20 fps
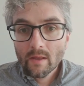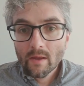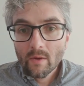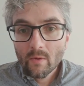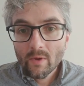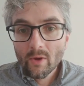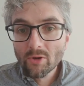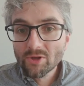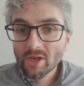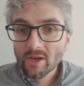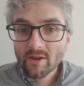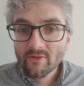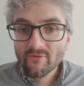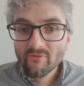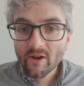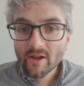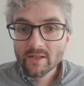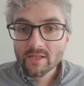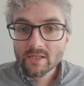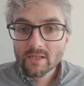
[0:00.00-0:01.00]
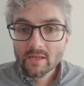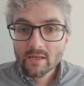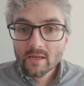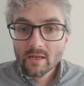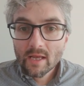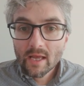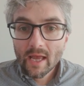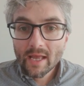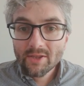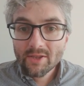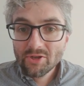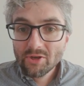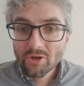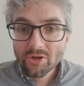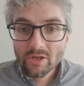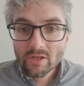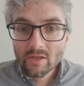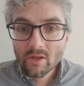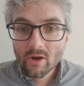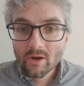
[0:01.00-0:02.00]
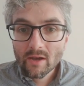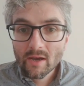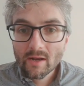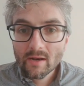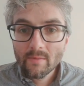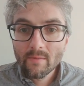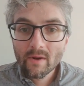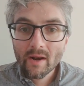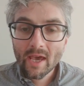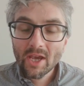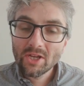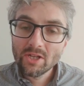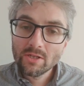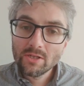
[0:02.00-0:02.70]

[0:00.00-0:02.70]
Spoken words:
We also confront institutional lock-in in relation